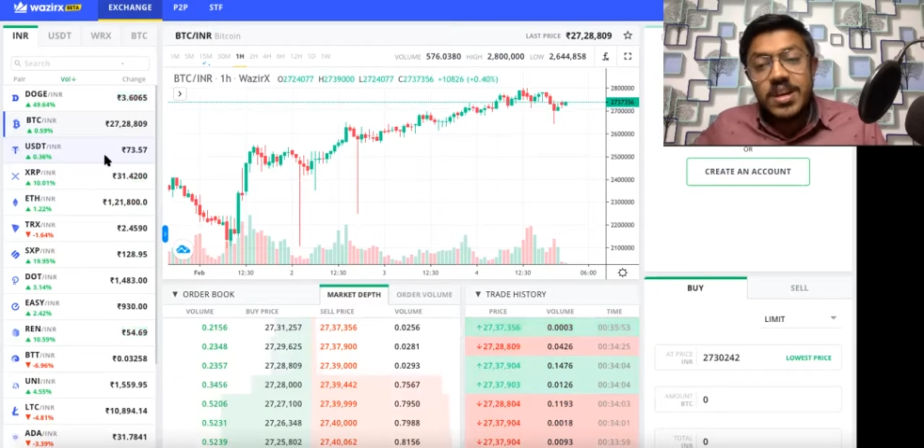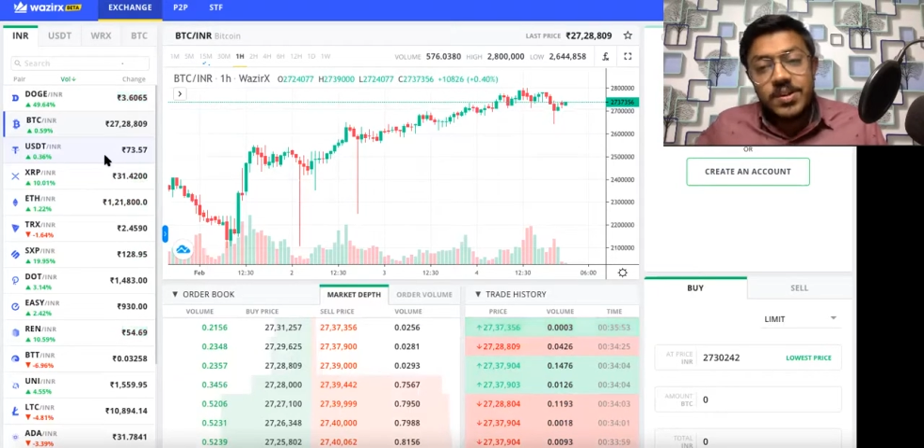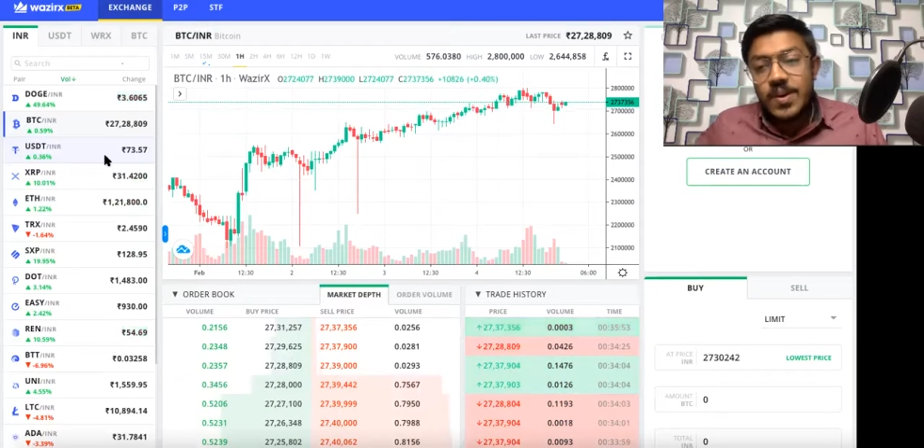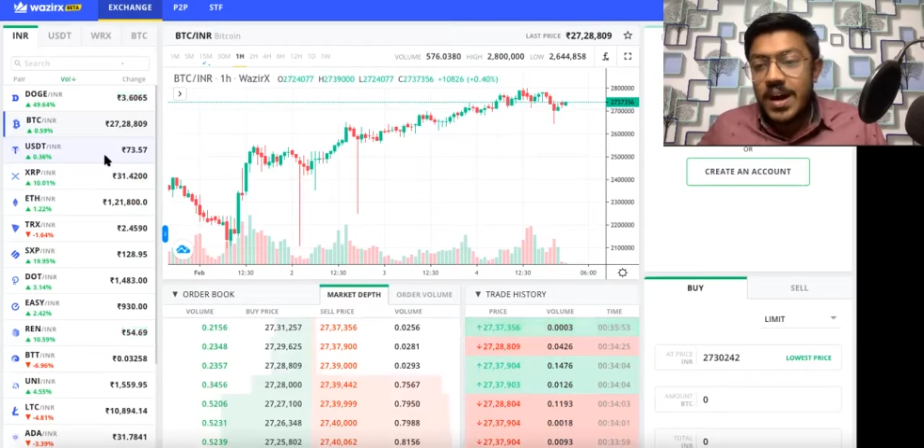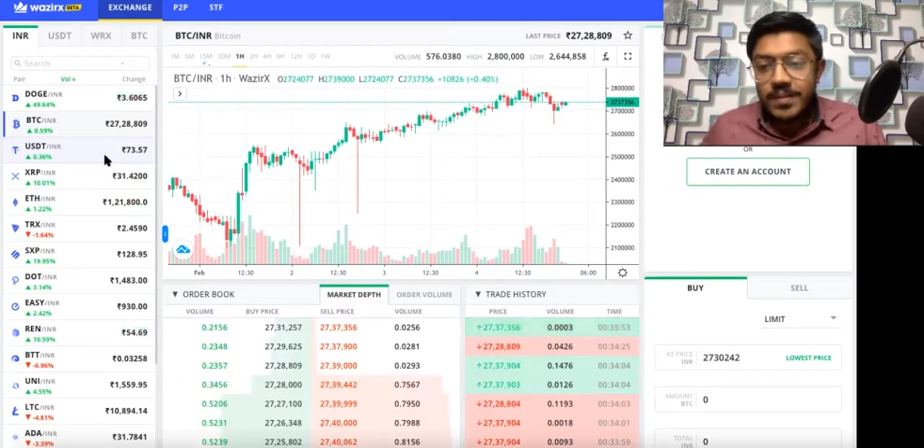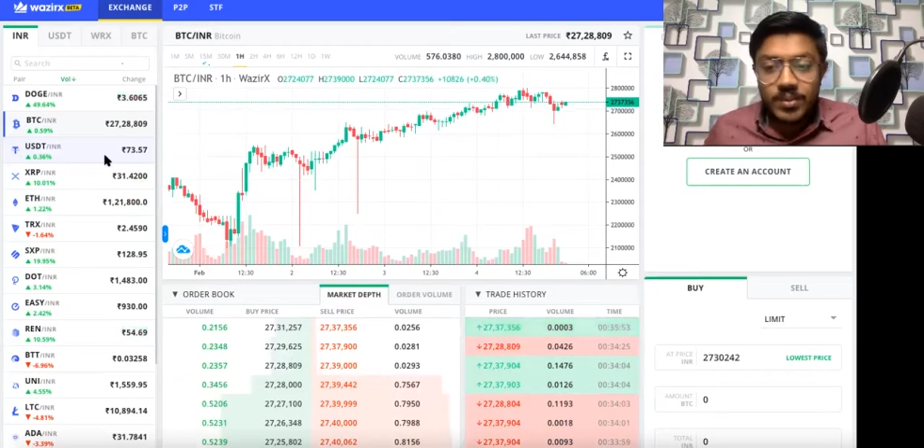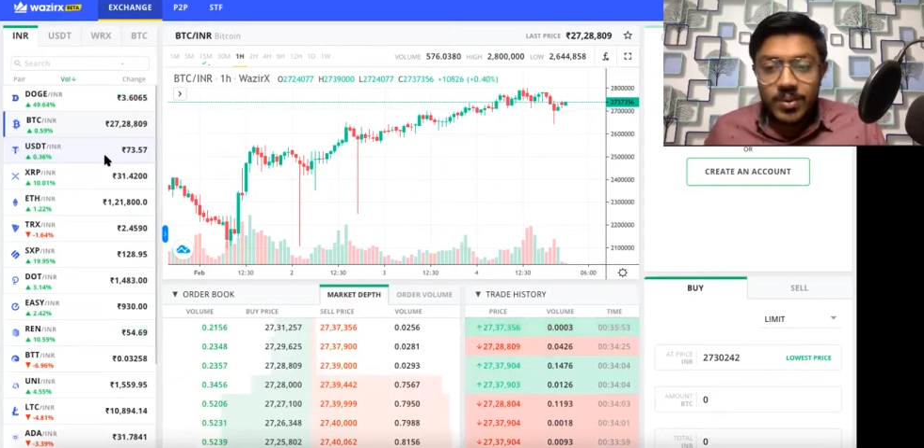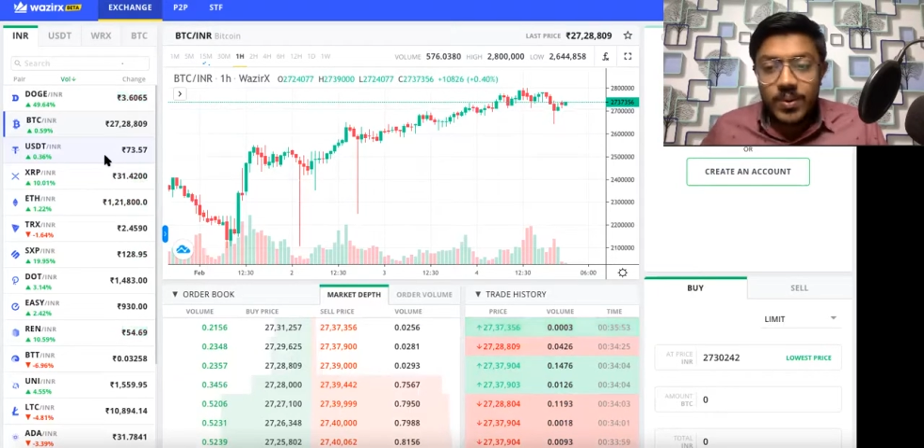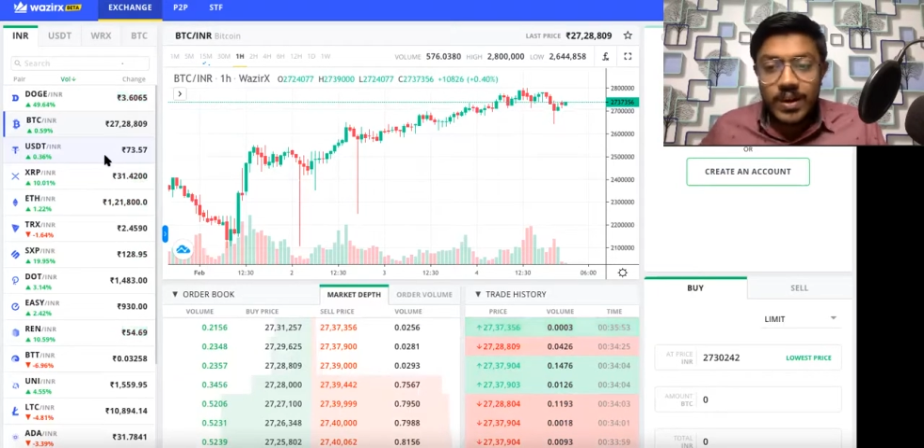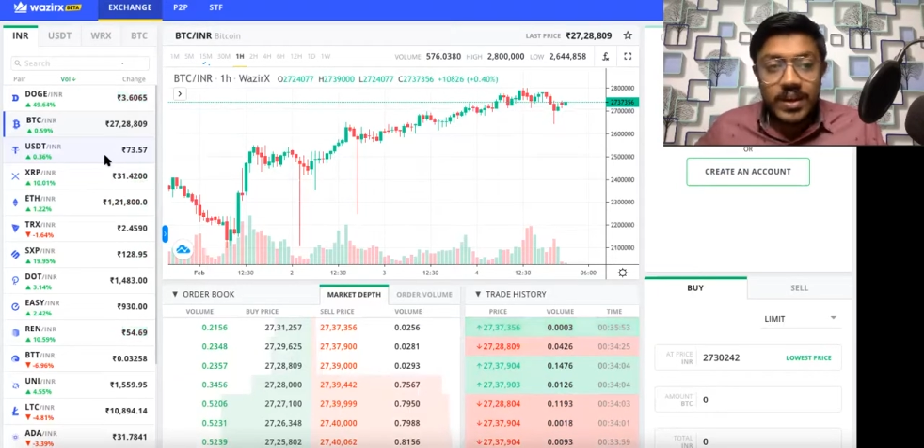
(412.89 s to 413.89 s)
You have to
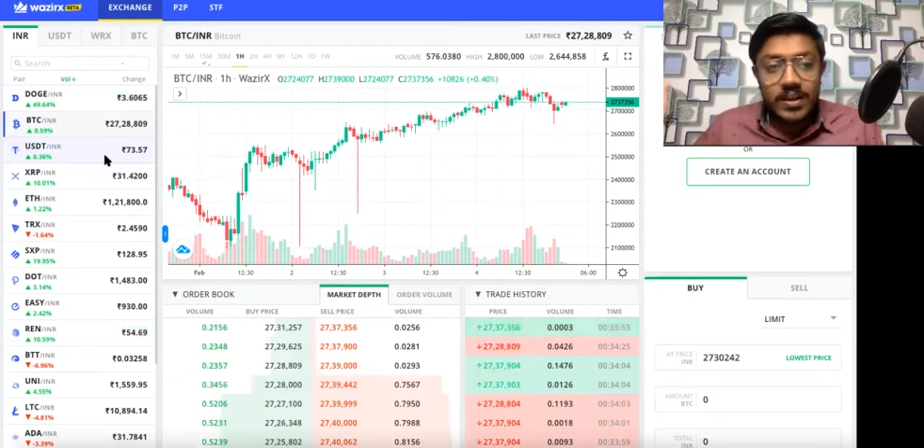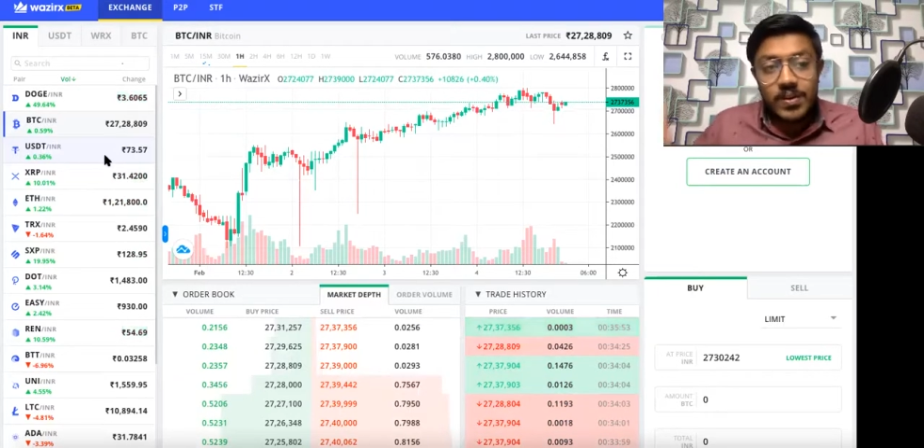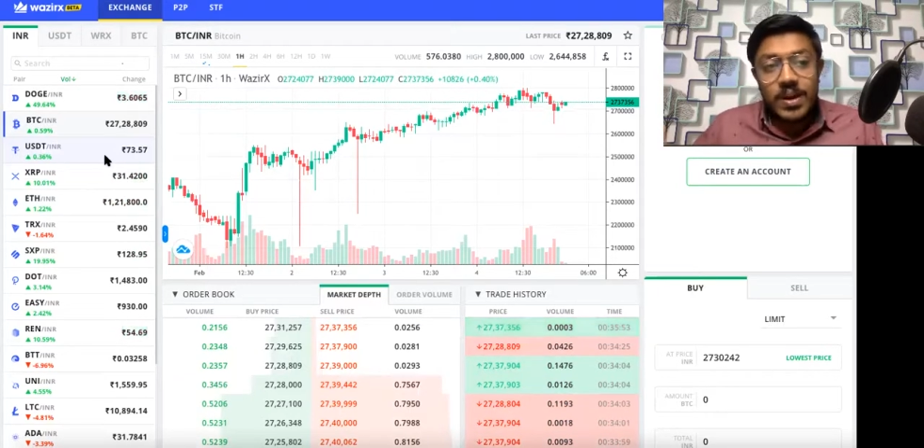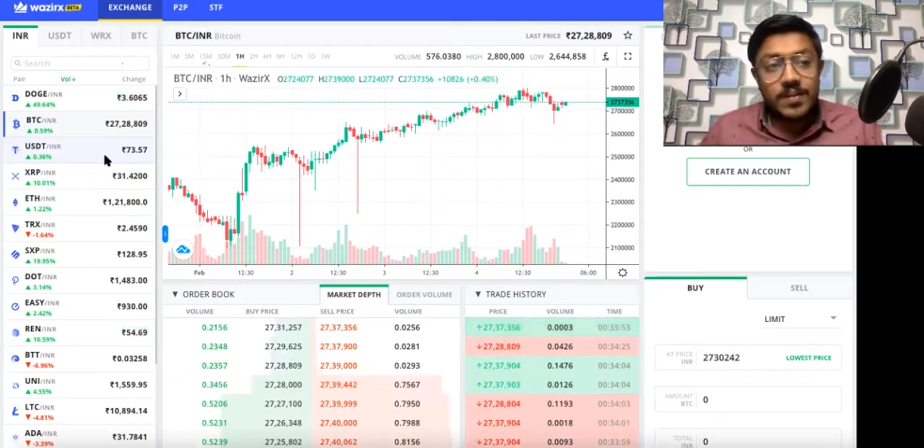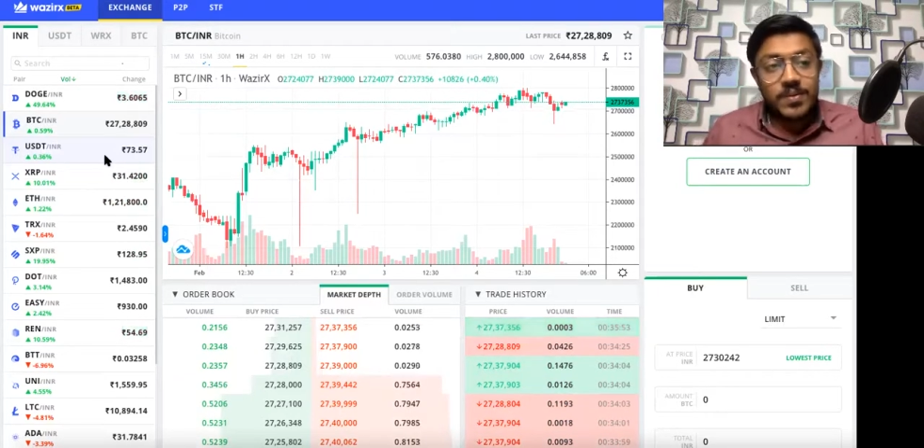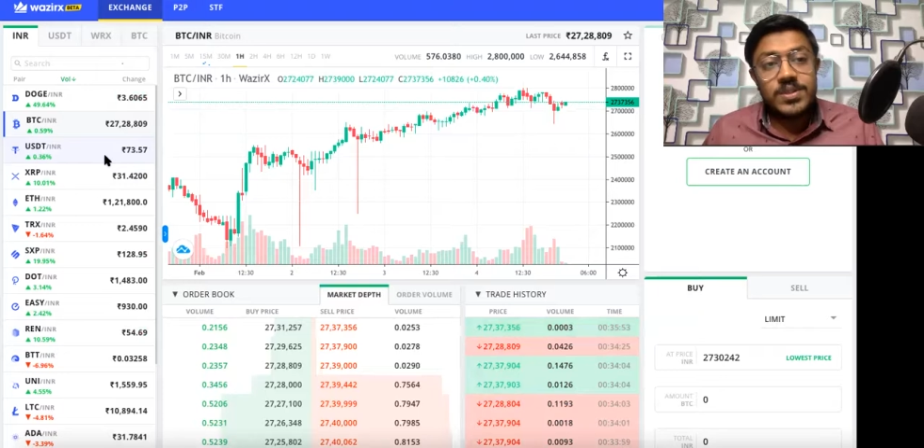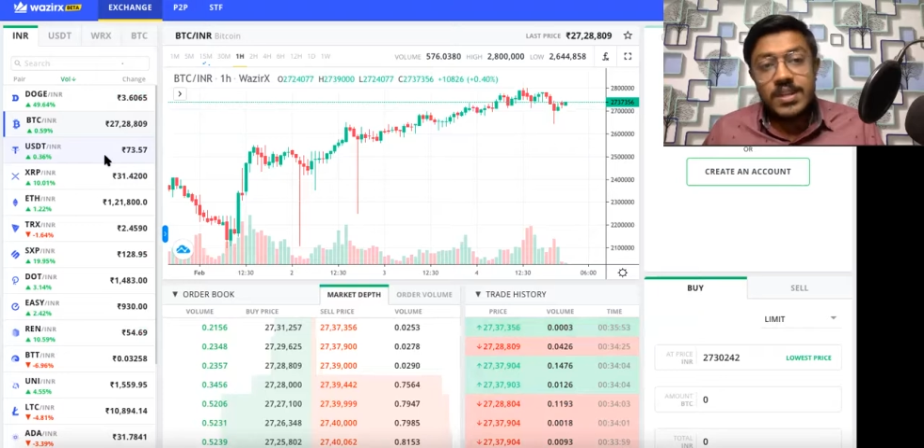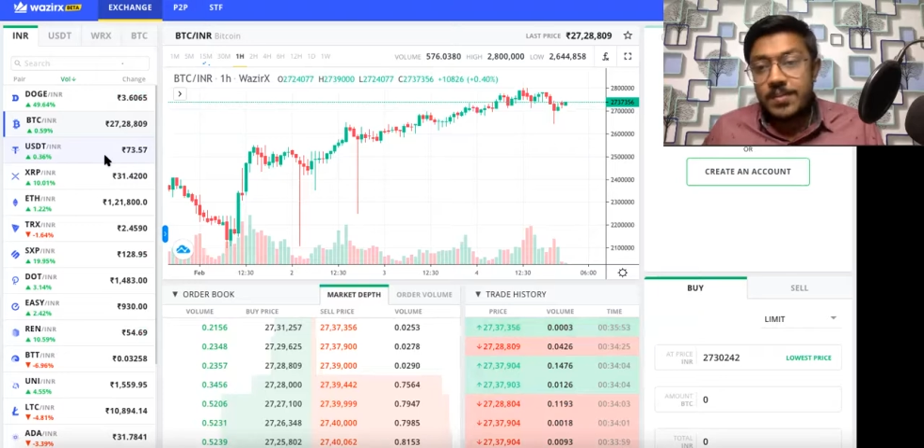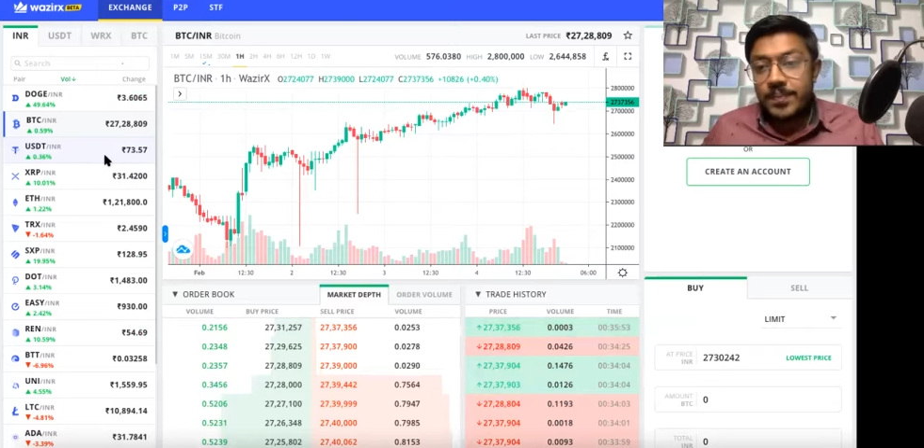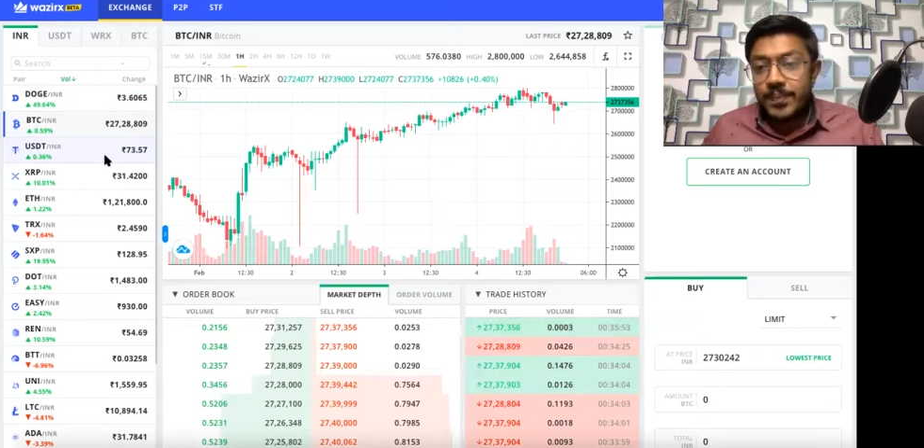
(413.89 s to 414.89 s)
go ahead and you have to
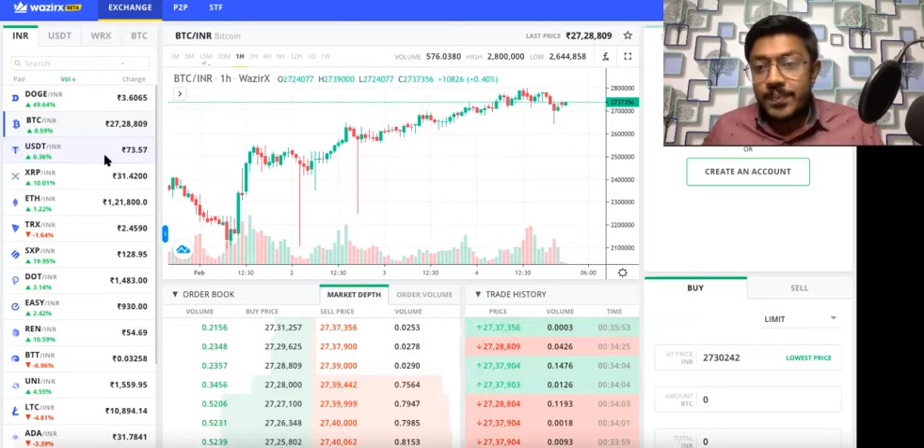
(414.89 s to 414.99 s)
see